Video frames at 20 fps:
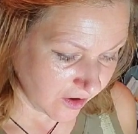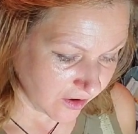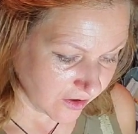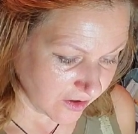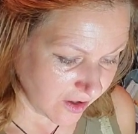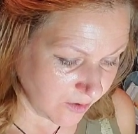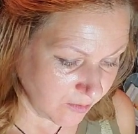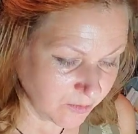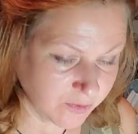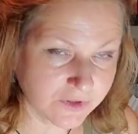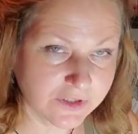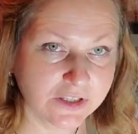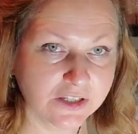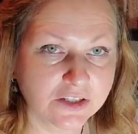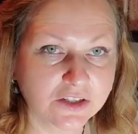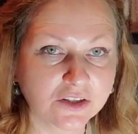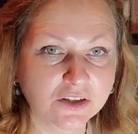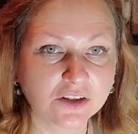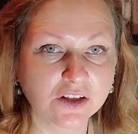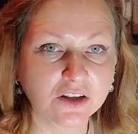
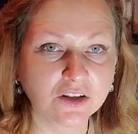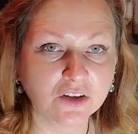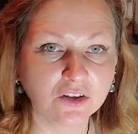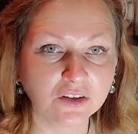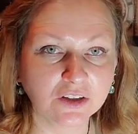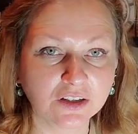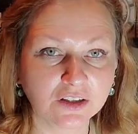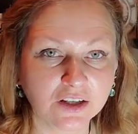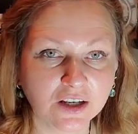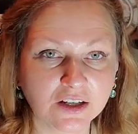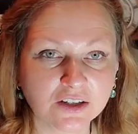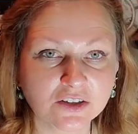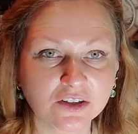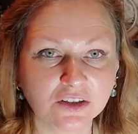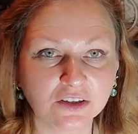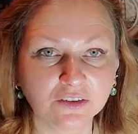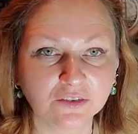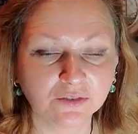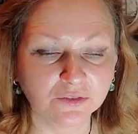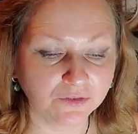composition that you can
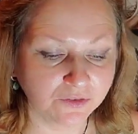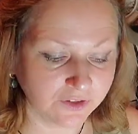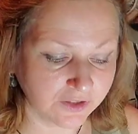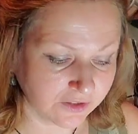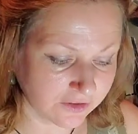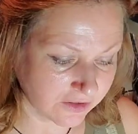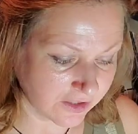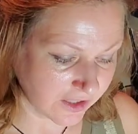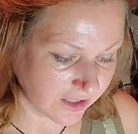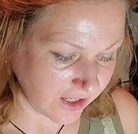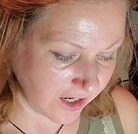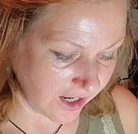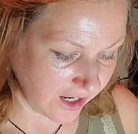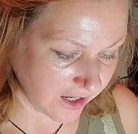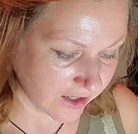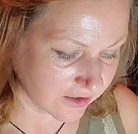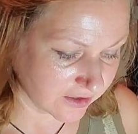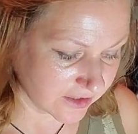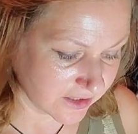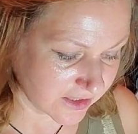actually feel that
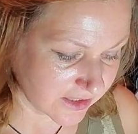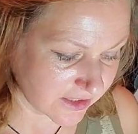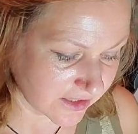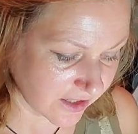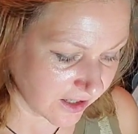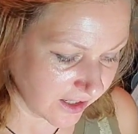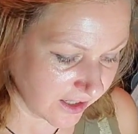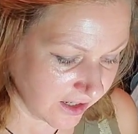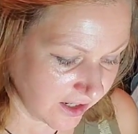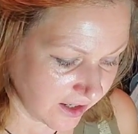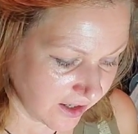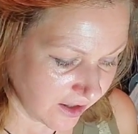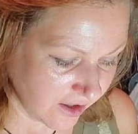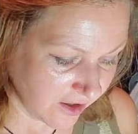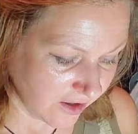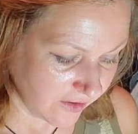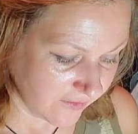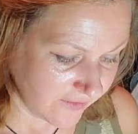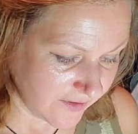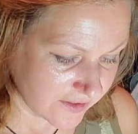air inside
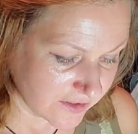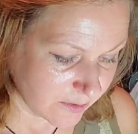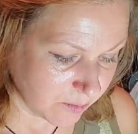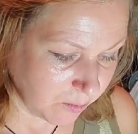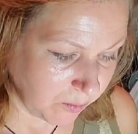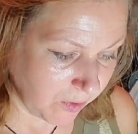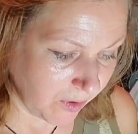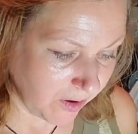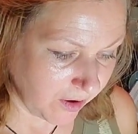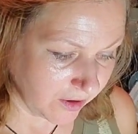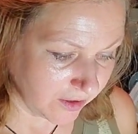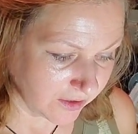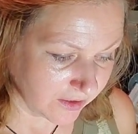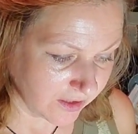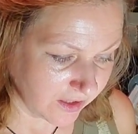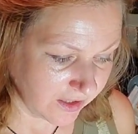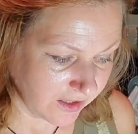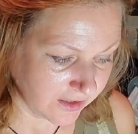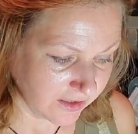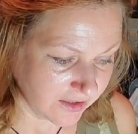this park.
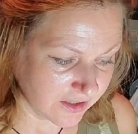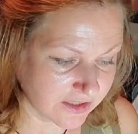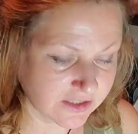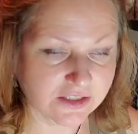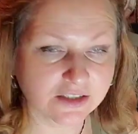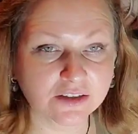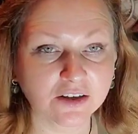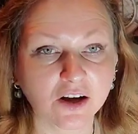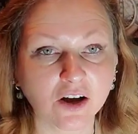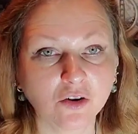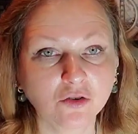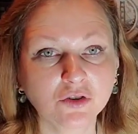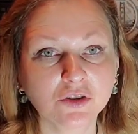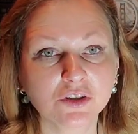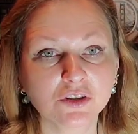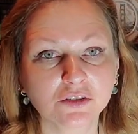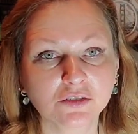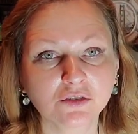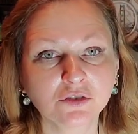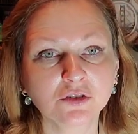And this is how it
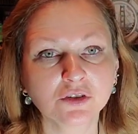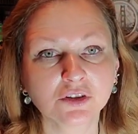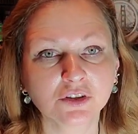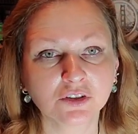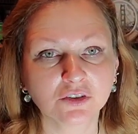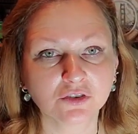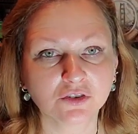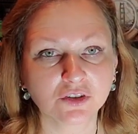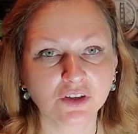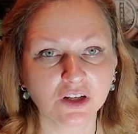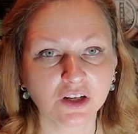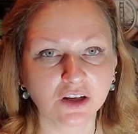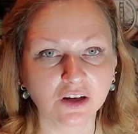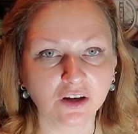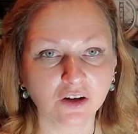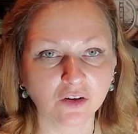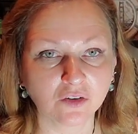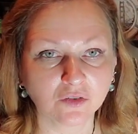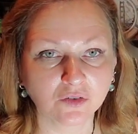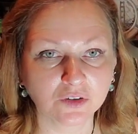looks usually
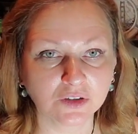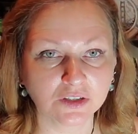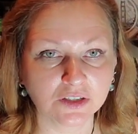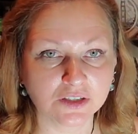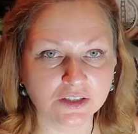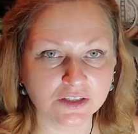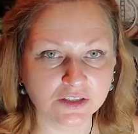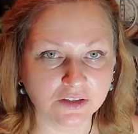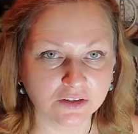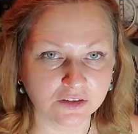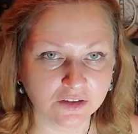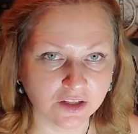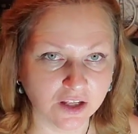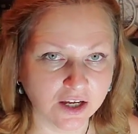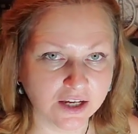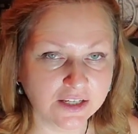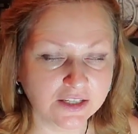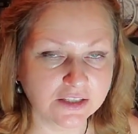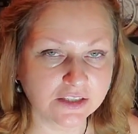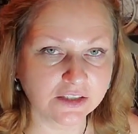when it's the
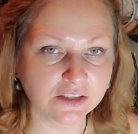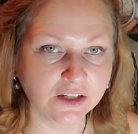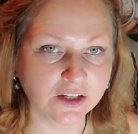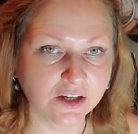nice